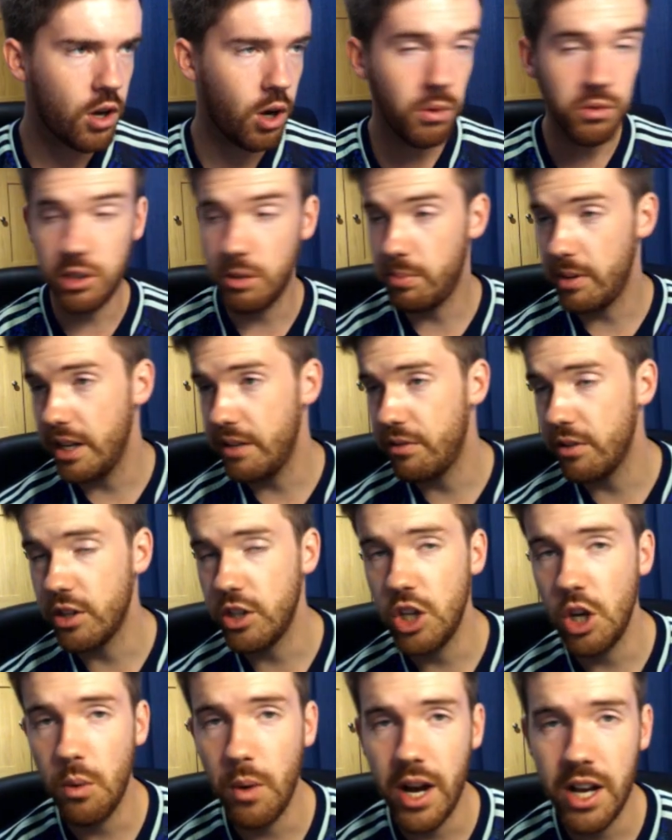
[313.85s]
Obviously played for the
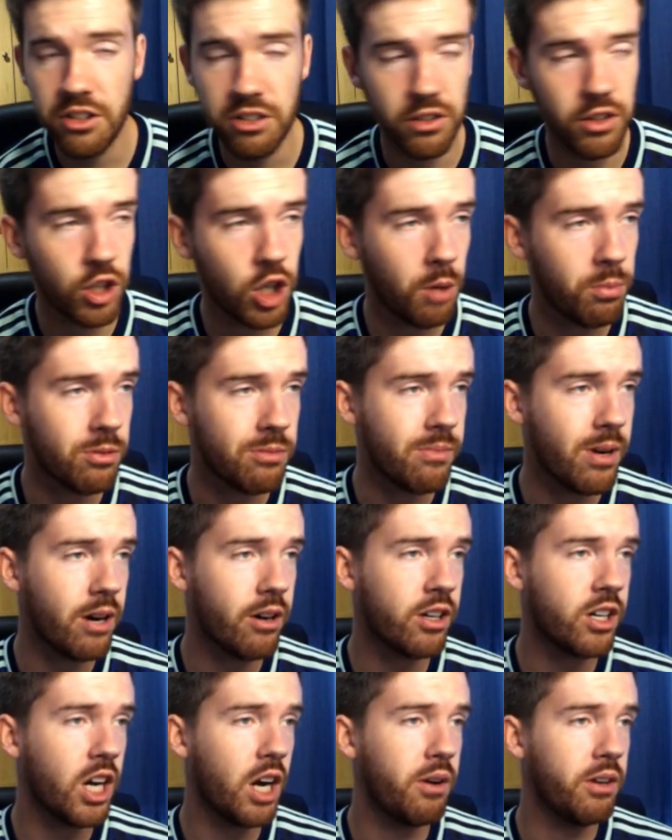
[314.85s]
US and the Copa
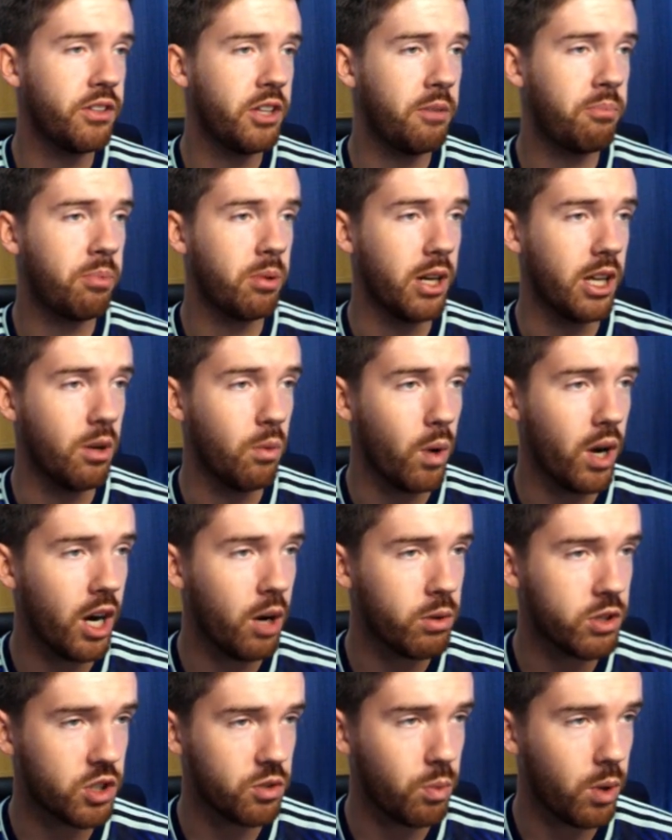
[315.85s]
America and did pretty well,
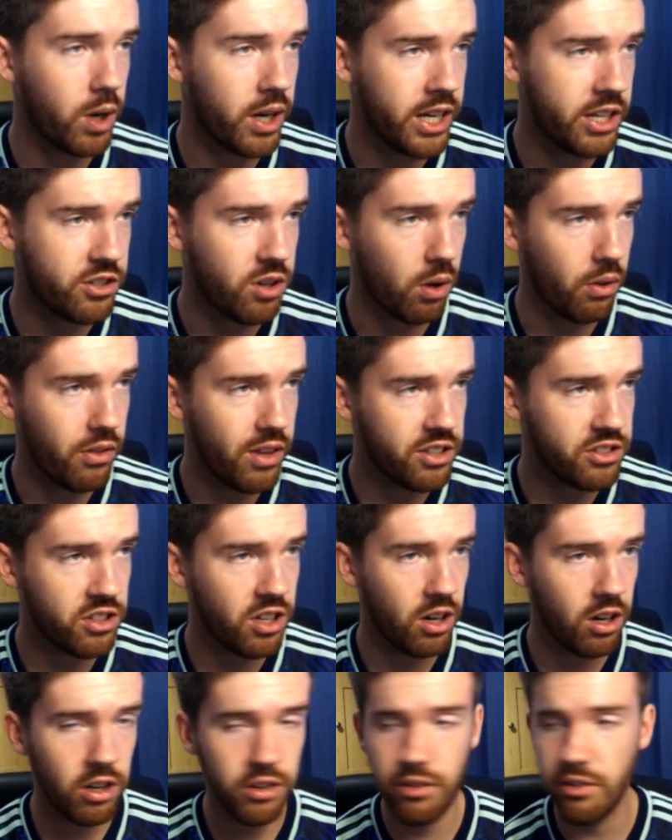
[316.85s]
which is why he's got this
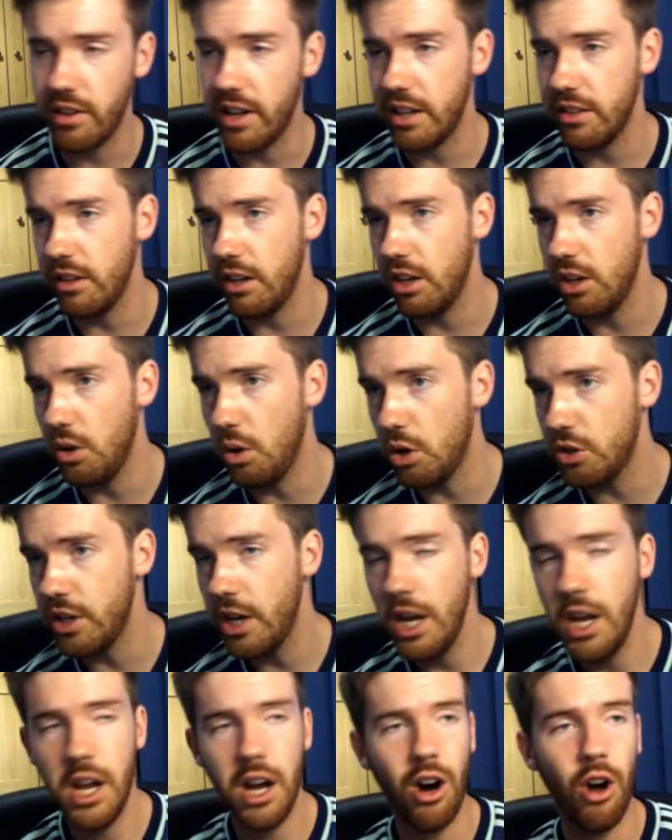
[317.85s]
card, thank the Lord.
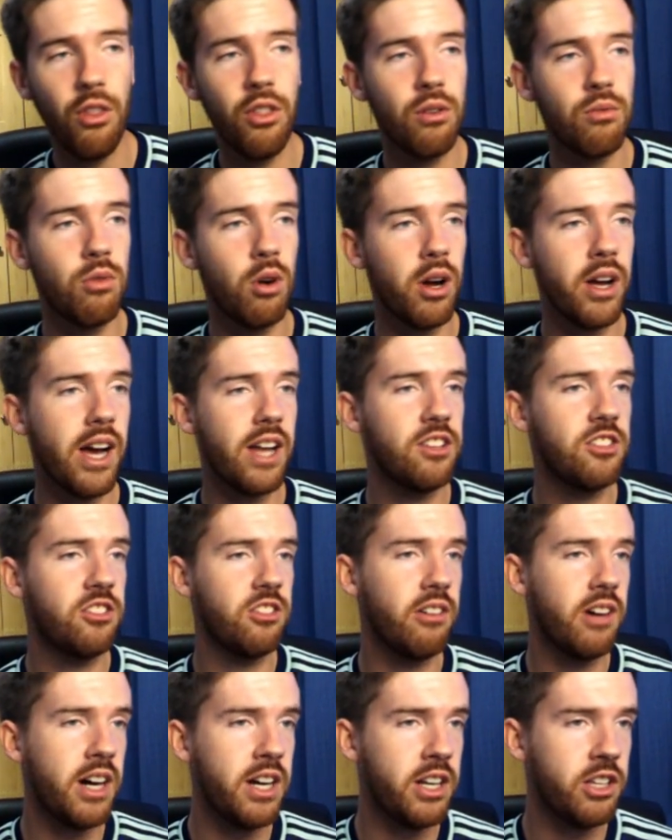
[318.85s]
On the right-hand
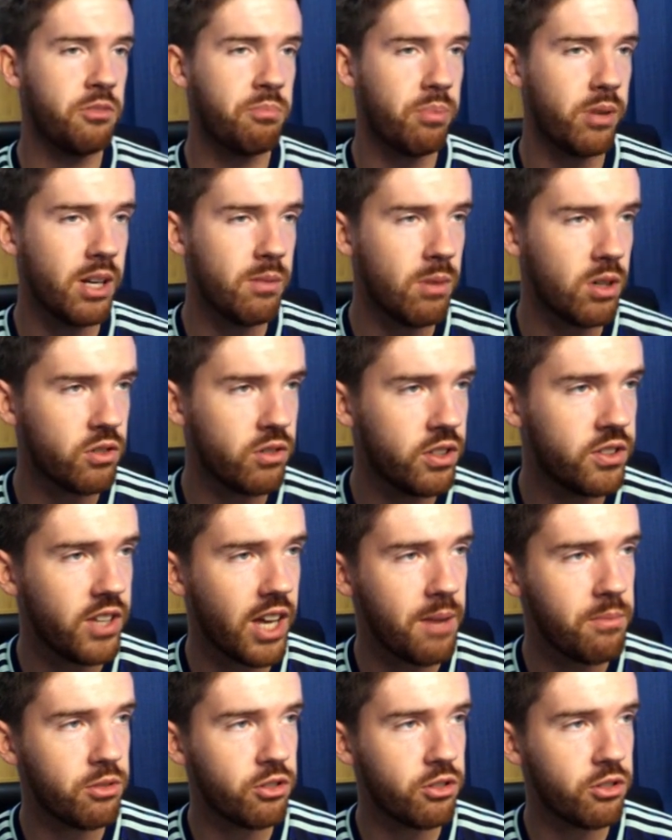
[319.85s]
side is pretty much the same